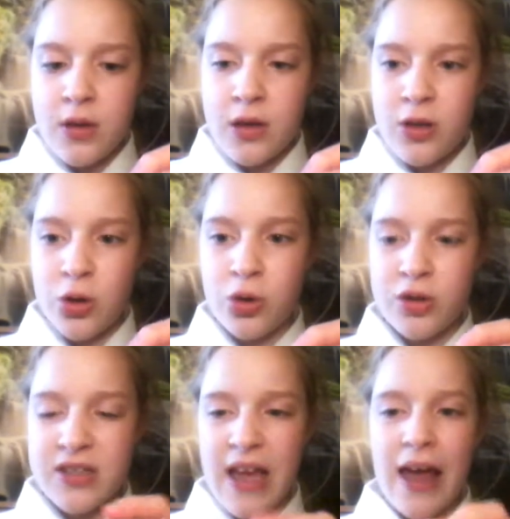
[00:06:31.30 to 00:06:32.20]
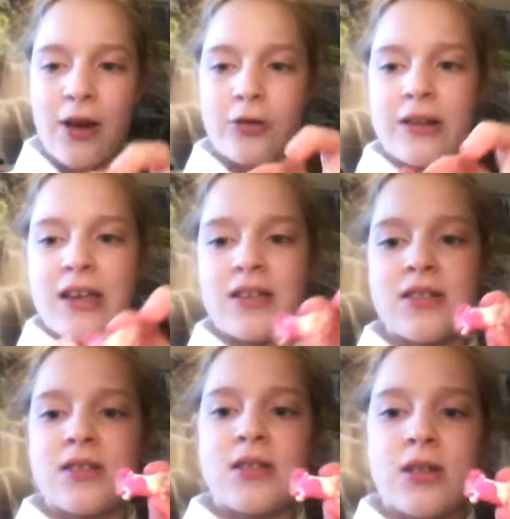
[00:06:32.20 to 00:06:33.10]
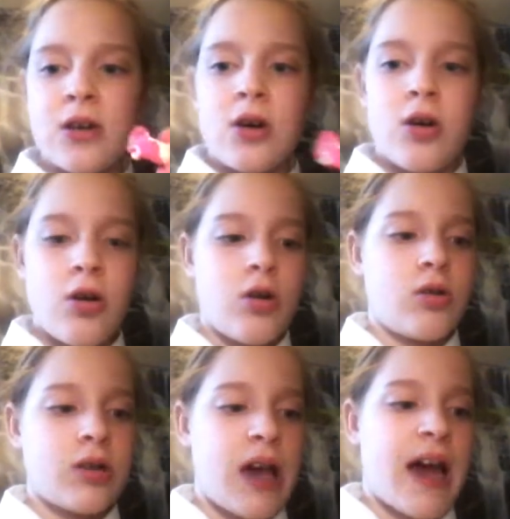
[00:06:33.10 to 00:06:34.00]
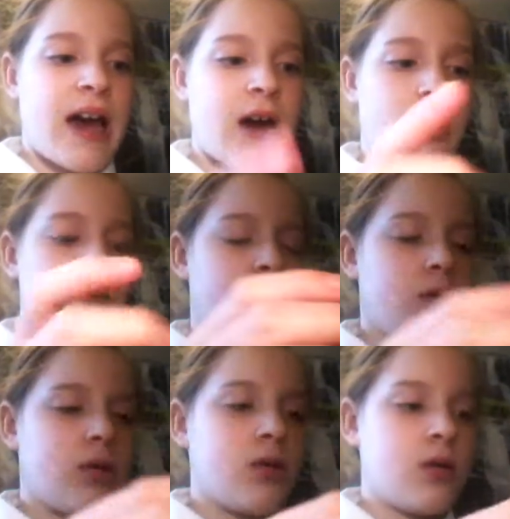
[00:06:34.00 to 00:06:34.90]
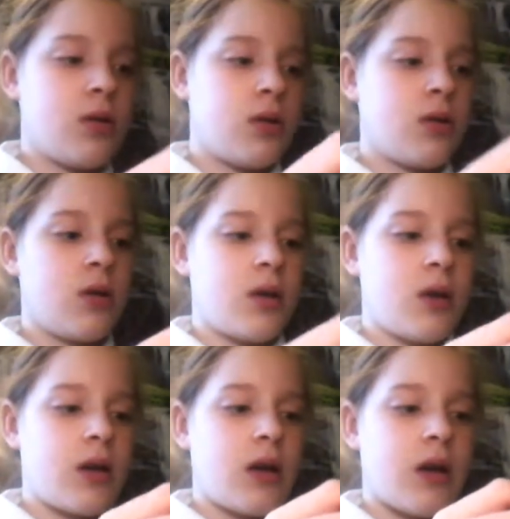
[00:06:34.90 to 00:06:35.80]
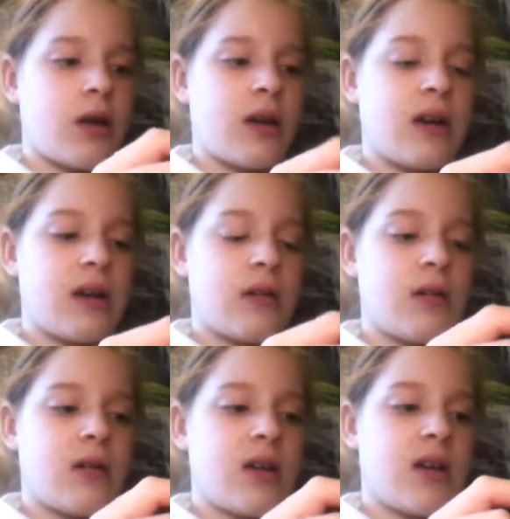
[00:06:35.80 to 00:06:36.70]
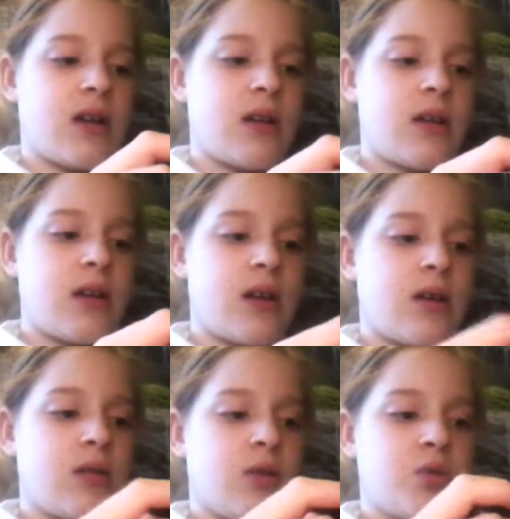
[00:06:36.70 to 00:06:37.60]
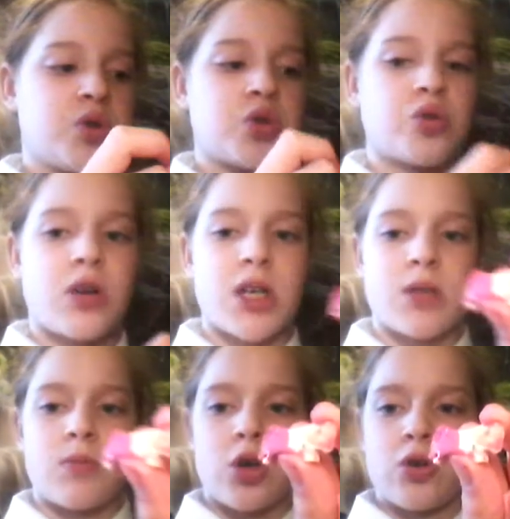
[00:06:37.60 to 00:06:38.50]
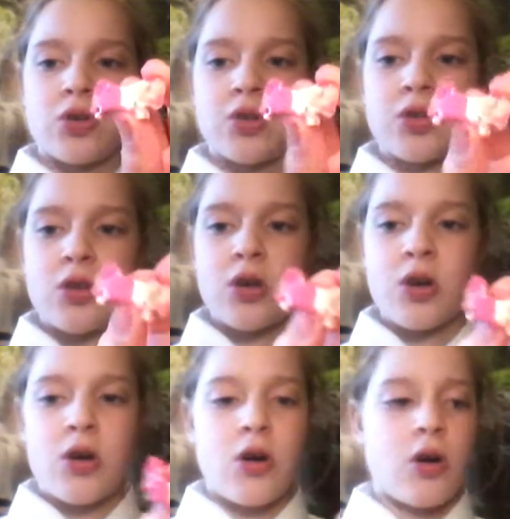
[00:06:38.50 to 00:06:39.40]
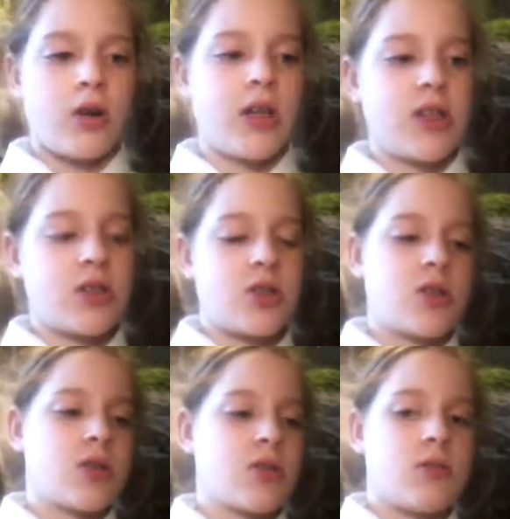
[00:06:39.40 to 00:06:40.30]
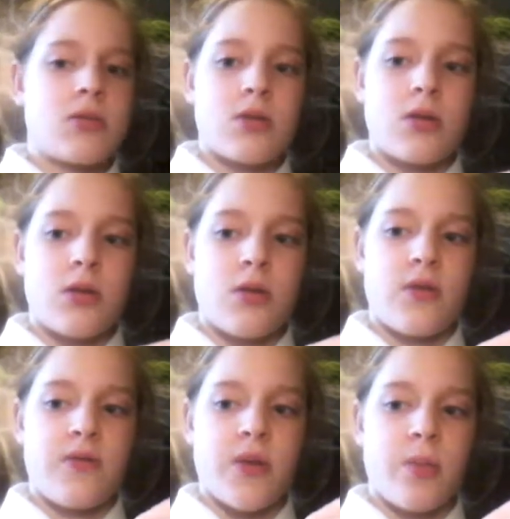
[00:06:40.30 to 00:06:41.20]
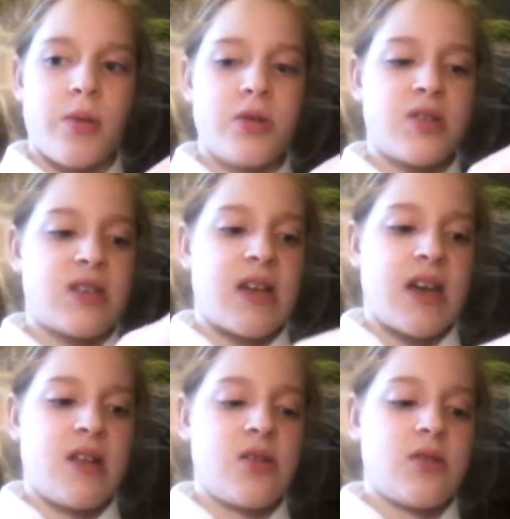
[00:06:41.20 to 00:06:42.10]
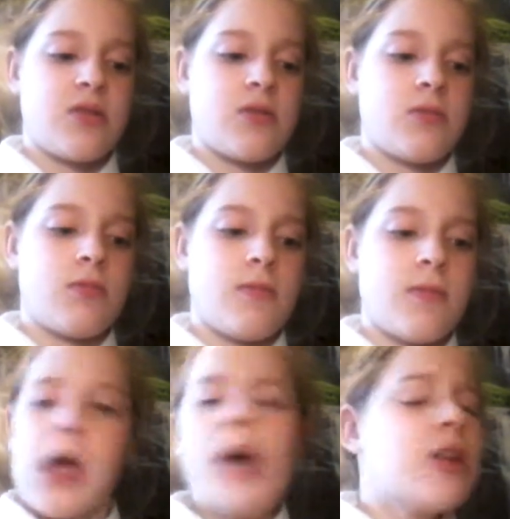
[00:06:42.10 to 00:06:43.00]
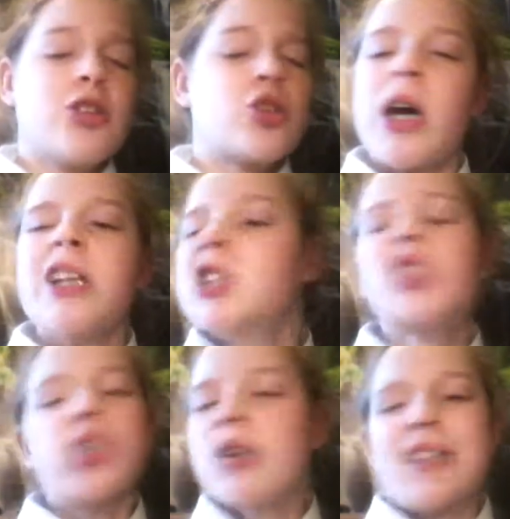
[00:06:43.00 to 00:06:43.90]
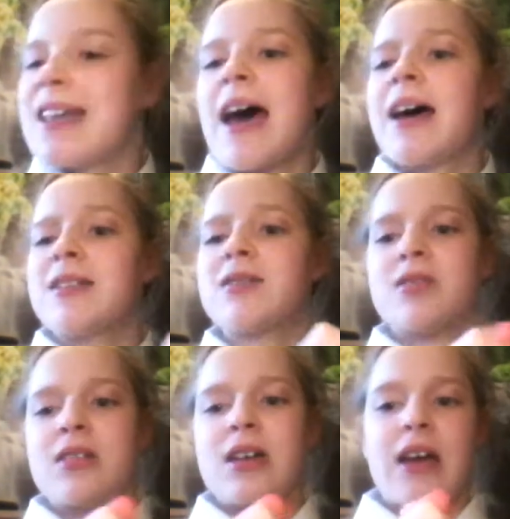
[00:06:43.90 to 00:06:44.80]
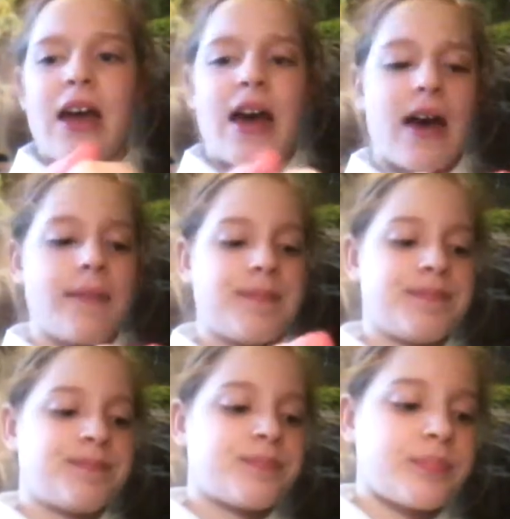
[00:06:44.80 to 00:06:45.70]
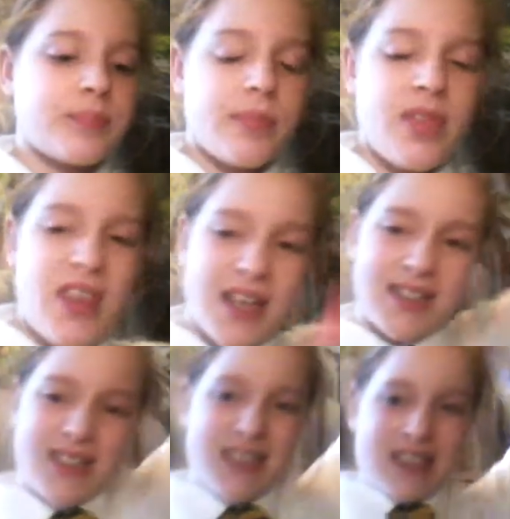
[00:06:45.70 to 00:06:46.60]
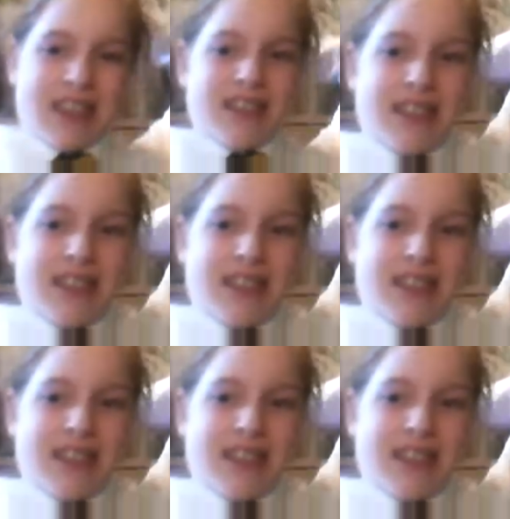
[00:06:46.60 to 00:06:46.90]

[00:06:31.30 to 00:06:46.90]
You could tell on this, on how there was scratch marks on each of the blood stains. The trainer shook his head and sent